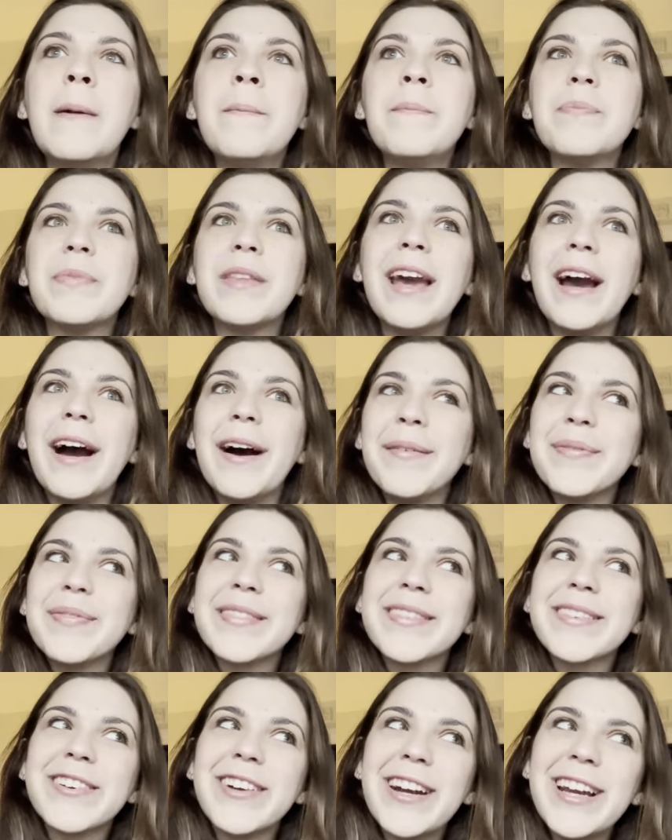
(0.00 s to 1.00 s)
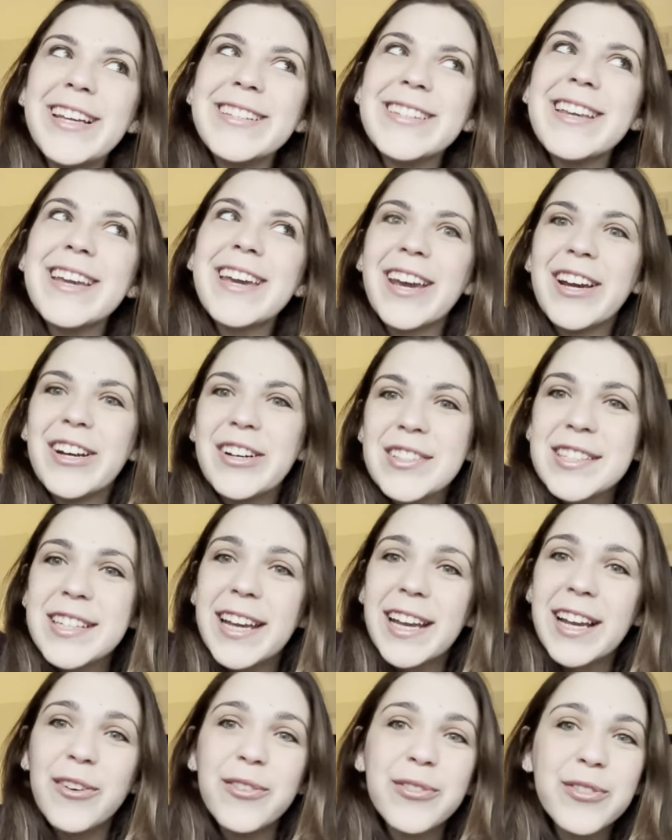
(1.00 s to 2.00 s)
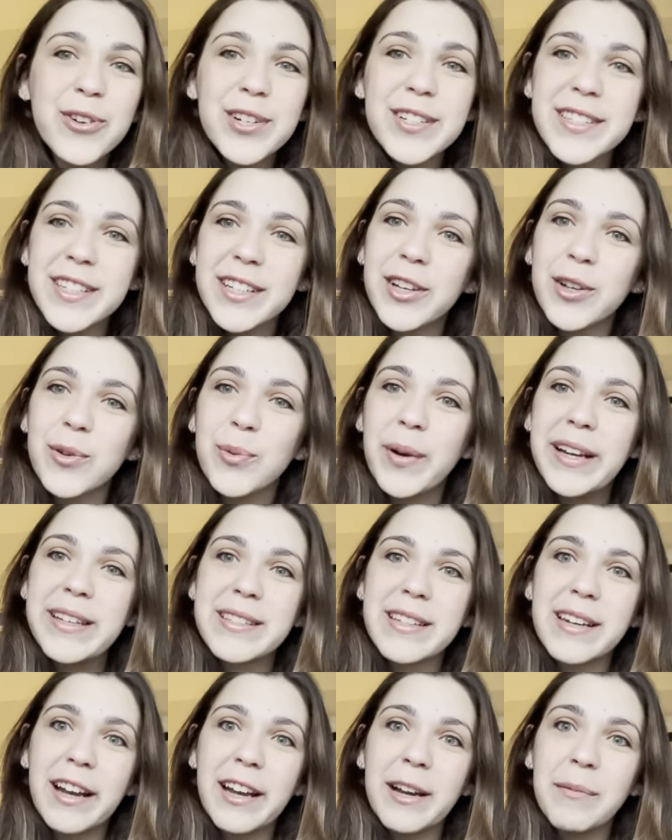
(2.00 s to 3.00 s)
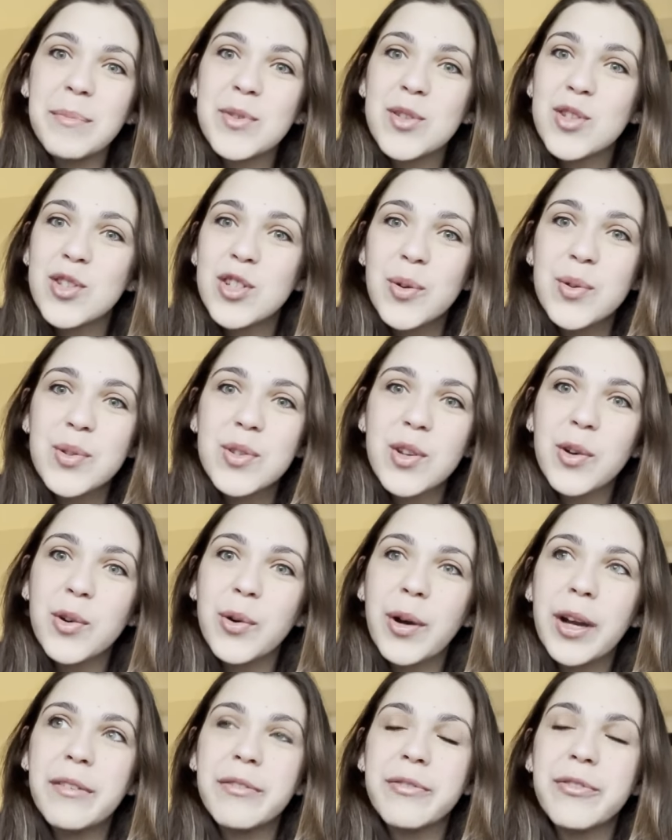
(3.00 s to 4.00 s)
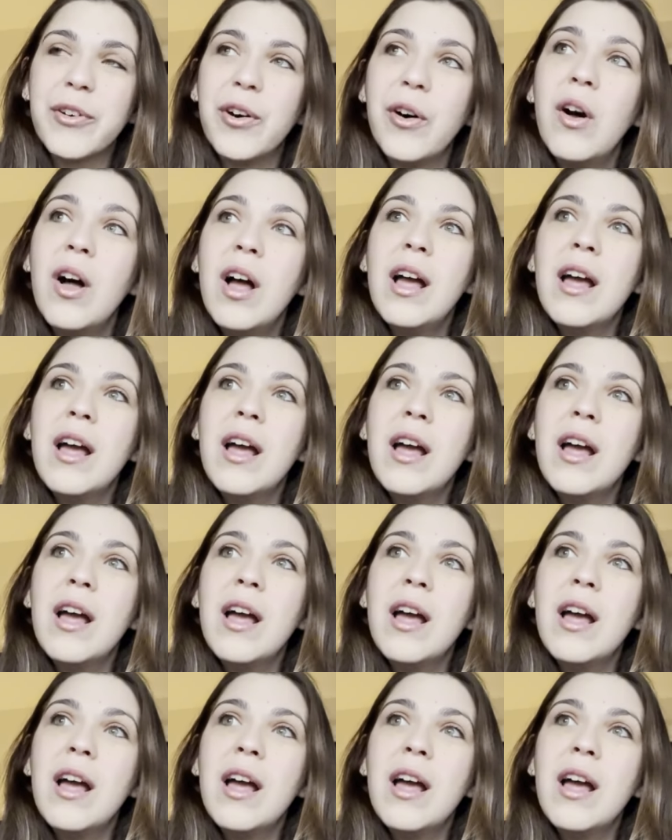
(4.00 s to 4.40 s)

yeah, crazy, chaotic, of course in good ways, and I am so grateful.